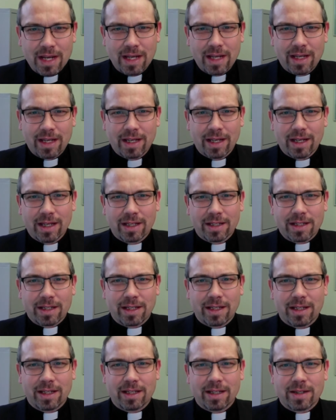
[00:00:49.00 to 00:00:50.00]
It
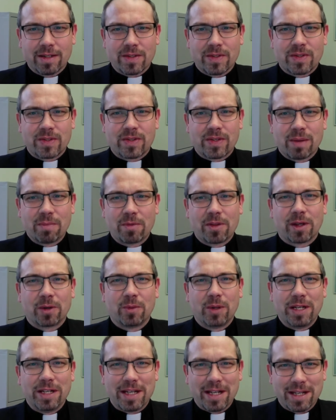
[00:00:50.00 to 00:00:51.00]
is something
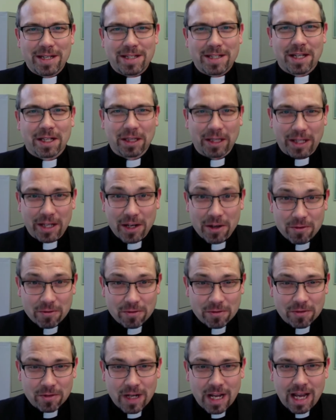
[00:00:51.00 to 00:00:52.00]
we need to
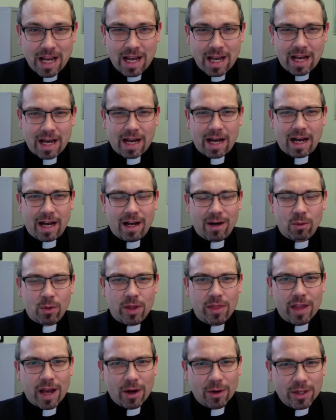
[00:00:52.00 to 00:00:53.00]
live.
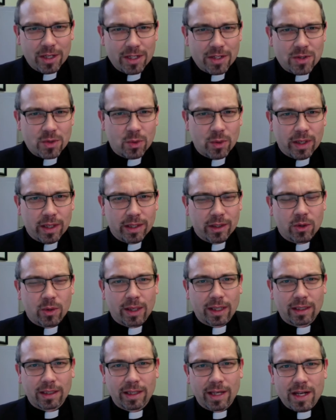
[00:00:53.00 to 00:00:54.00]
Without it, we
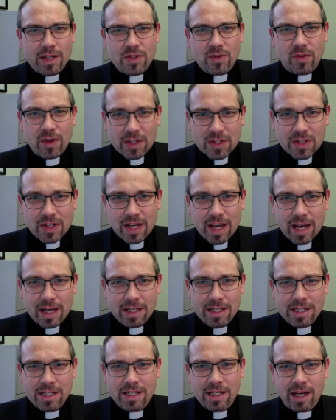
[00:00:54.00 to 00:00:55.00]
quickly
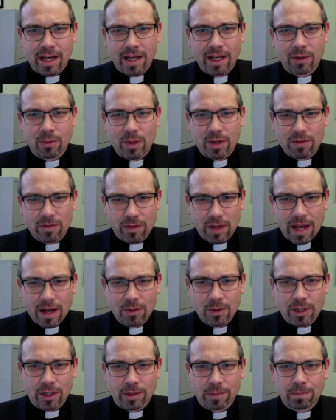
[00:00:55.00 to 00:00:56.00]
asphyxiate and we
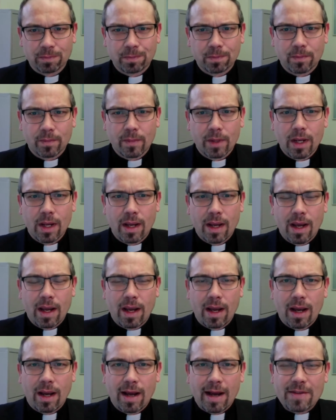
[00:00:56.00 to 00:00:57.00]
flounder.
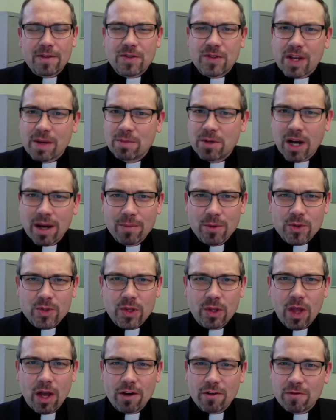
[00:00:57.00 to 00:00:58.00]
At the same time, there's a
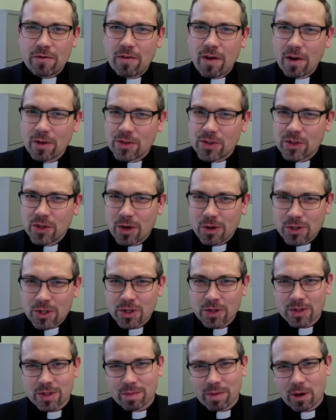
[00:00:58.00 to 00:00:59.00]
lot of false
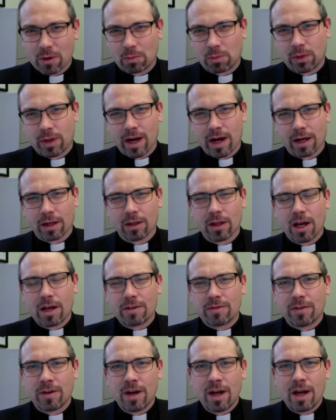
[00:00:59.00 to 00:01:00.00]
notions about prayer, a lot
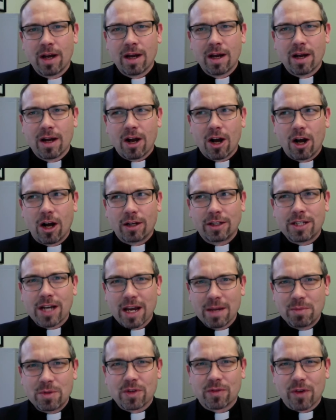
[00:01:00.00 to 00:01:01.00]
of
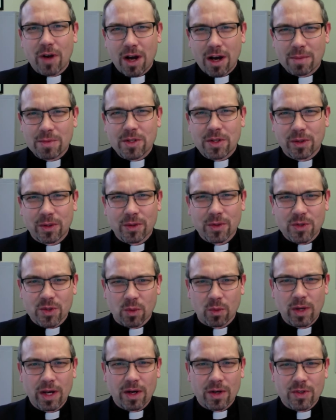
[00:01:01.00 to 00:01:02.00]
types of obstacles that
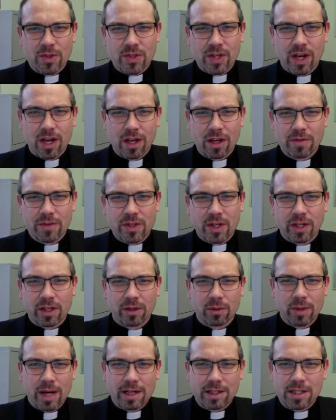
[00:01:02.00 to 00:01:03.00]
we ourselves can
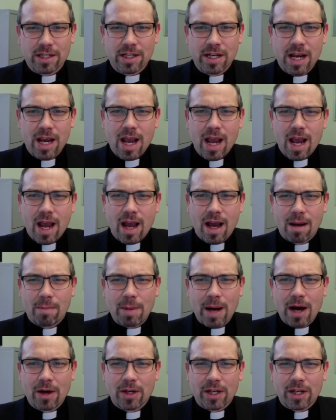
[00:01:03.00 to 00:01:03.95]
erect about